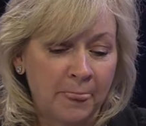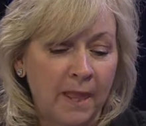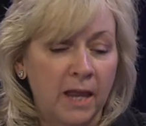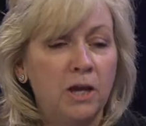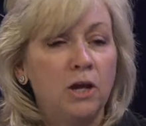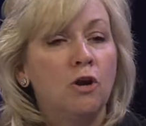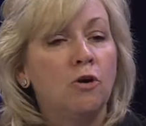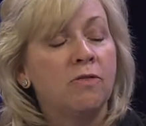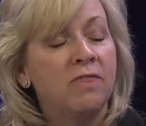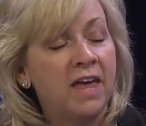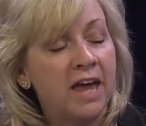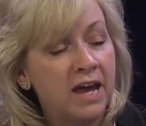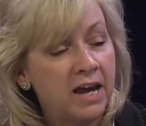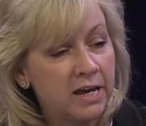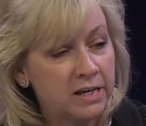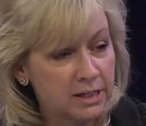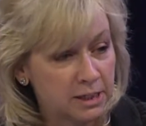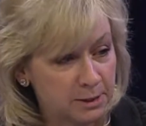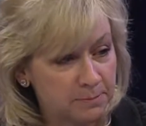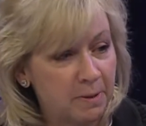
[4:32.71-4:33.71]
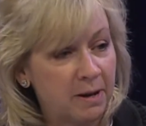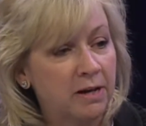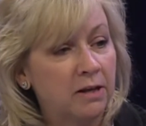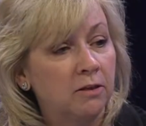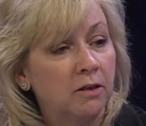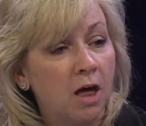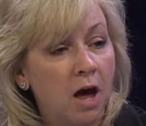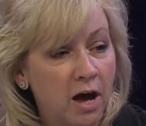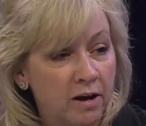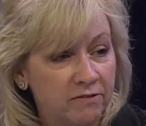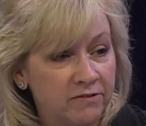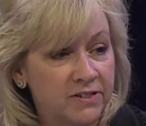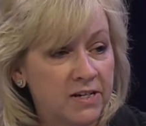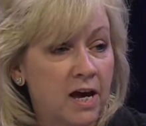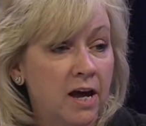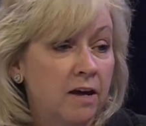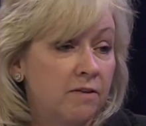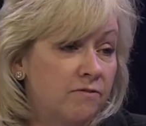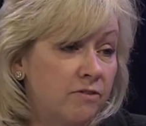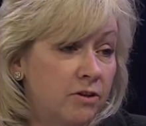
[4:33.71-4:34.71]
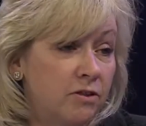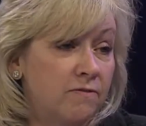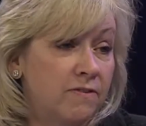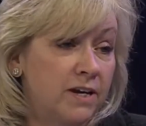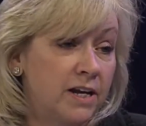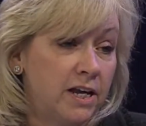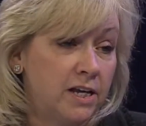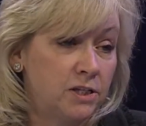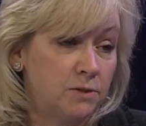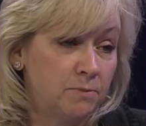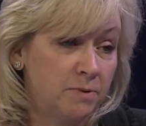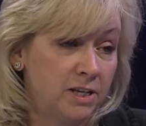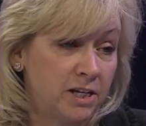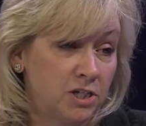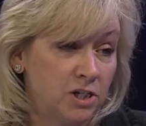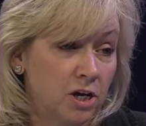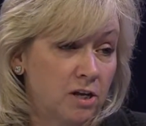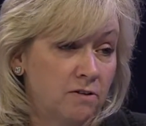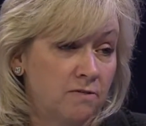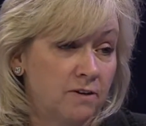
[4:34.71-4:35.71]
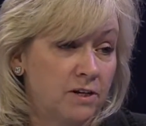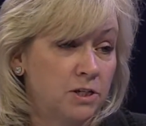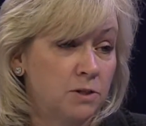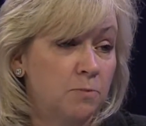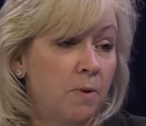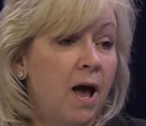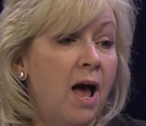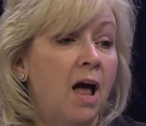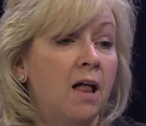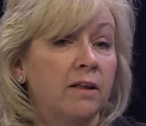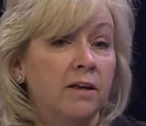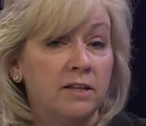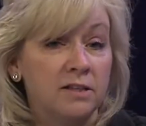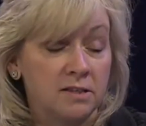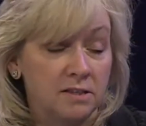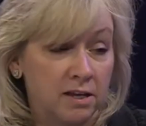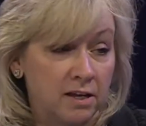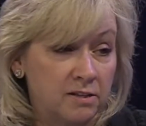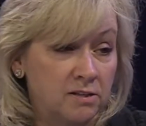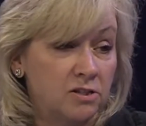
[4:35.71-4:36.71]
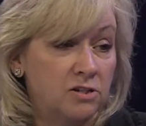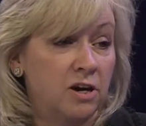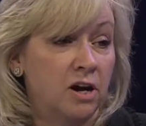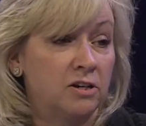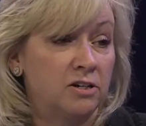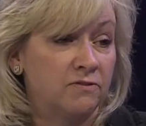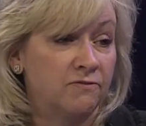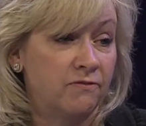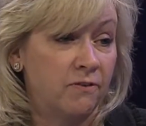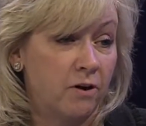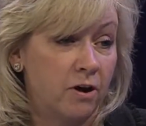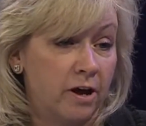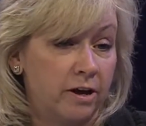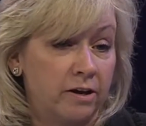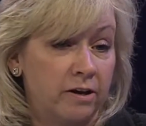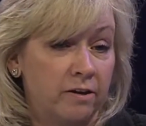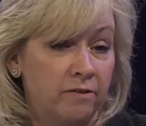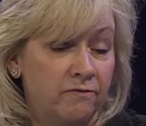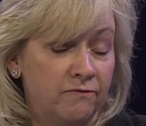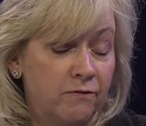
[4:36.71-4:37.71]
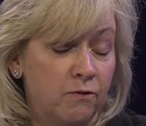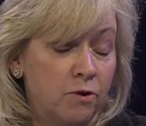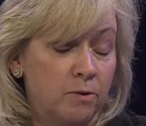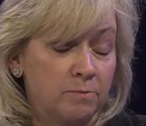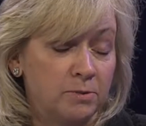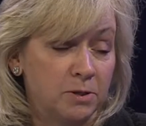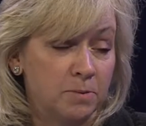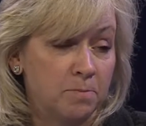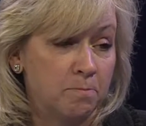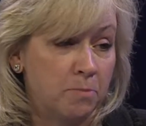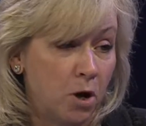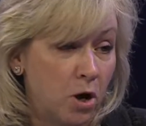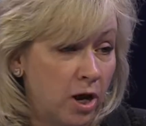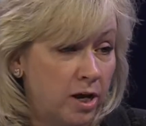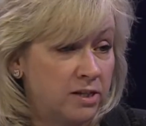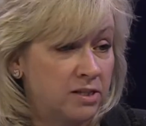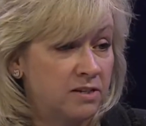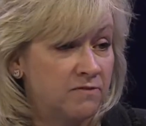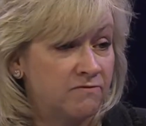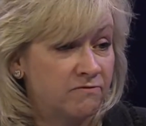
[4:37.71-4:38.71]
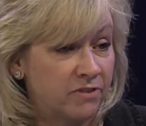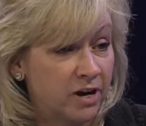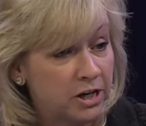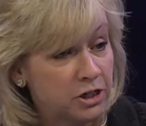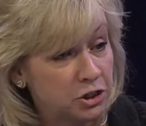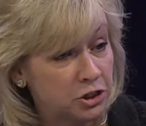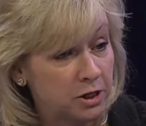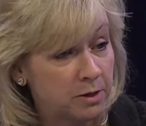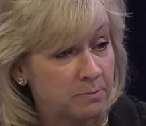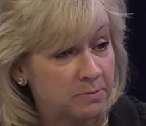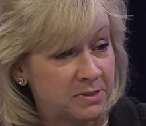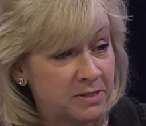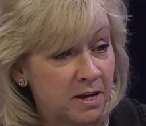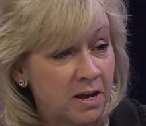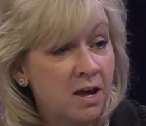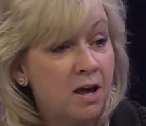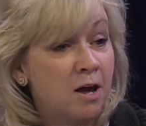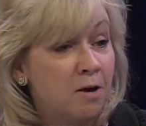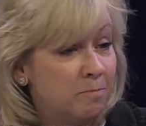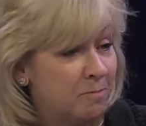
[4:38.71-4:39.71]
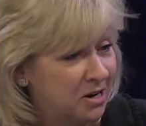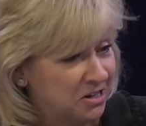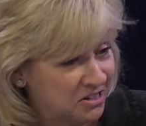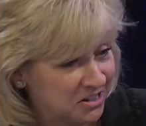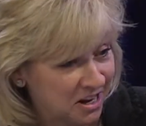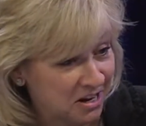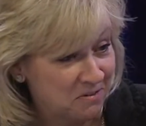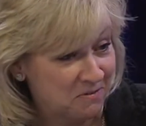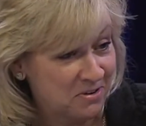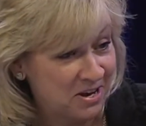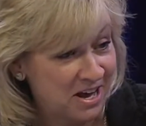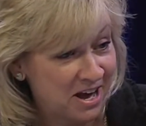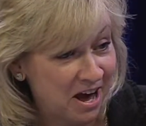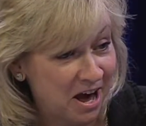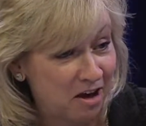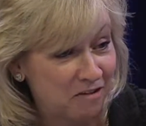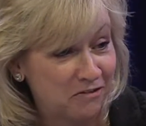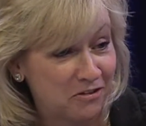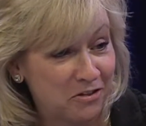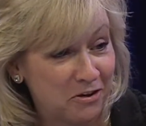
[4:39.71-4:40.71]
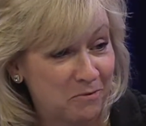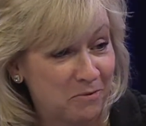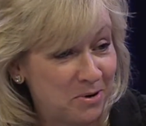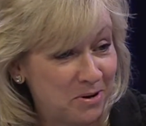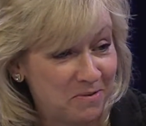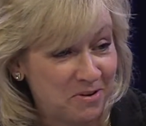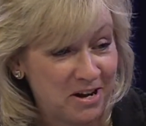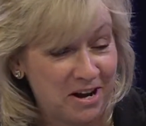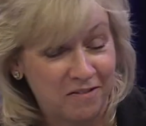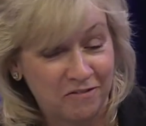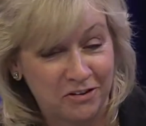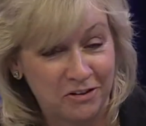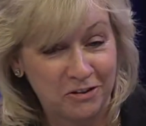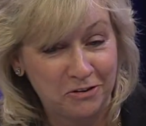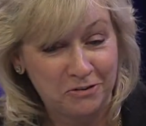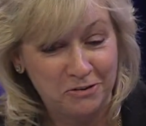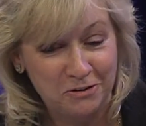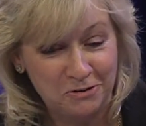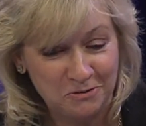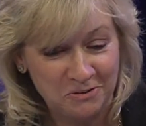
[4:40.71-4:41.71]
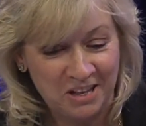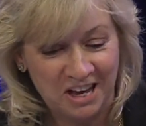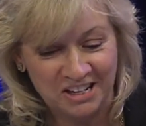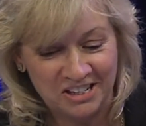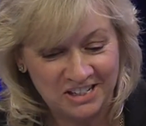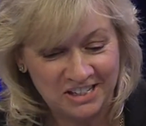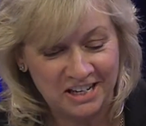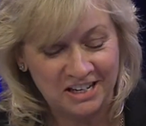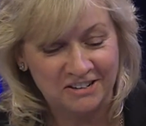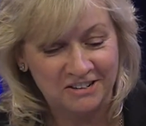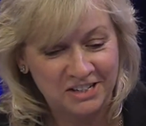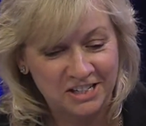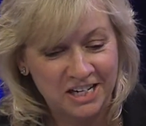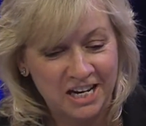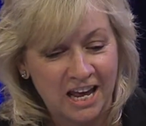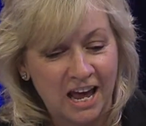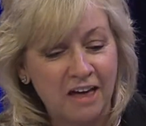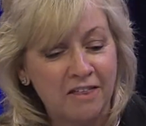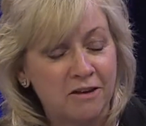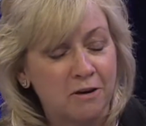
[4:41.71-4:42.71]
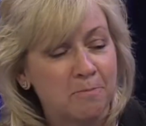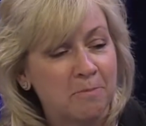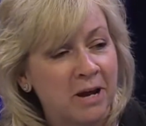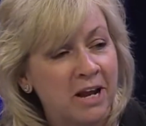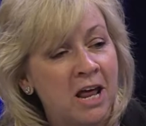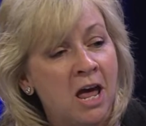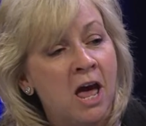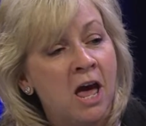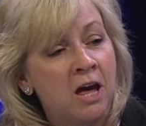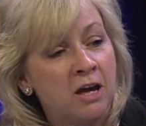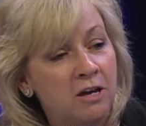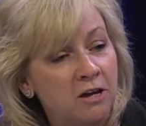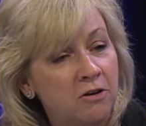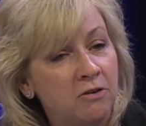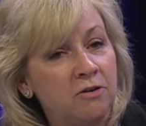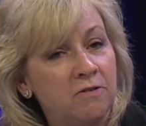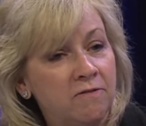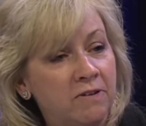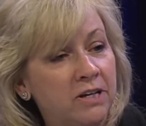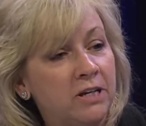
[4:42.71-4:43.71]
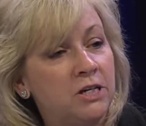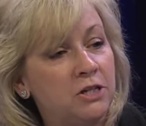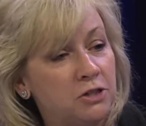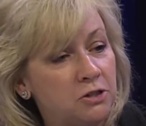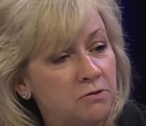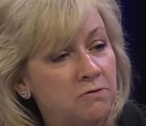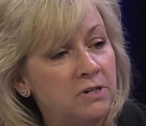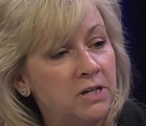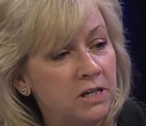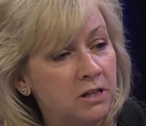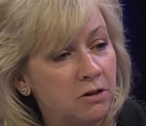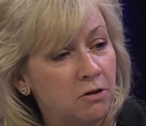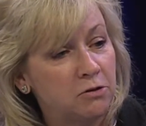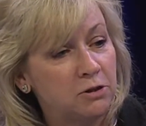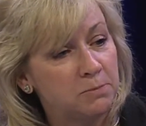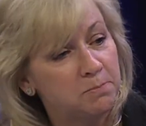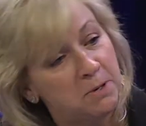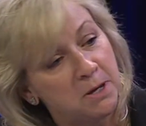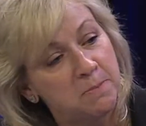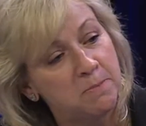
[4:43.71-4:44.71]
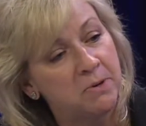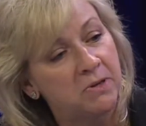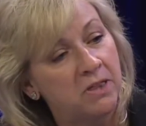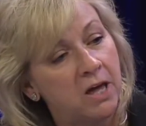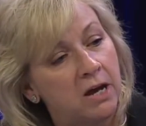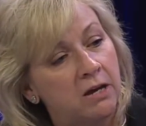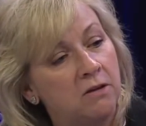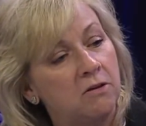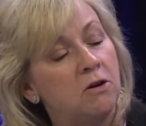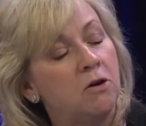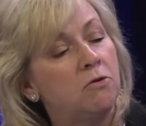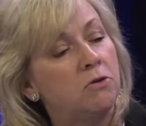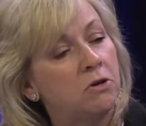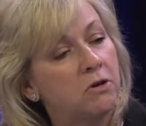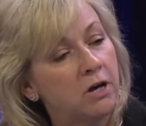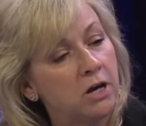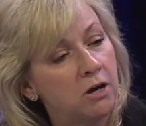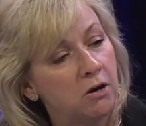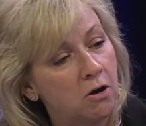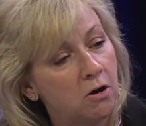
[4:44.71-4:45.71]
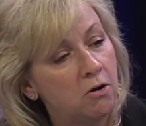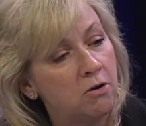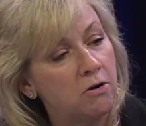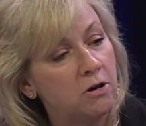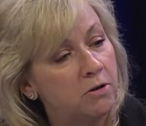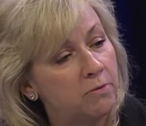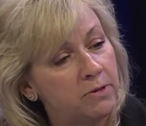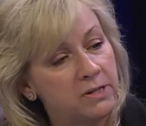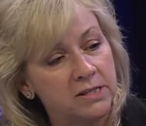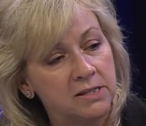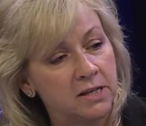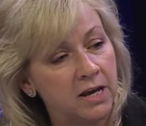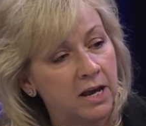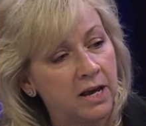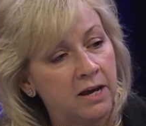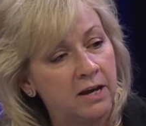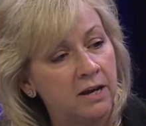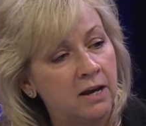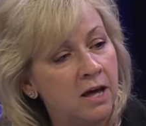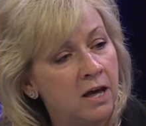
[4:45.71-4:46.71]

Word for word: you know, they get to spend a lot of time for three days with each other as well and, and start to fawn, form some bonds and friendships, right. much like we have, yeah. although we were never new legislators together. But, you know, you really do need those people that right. you know you can go to and say,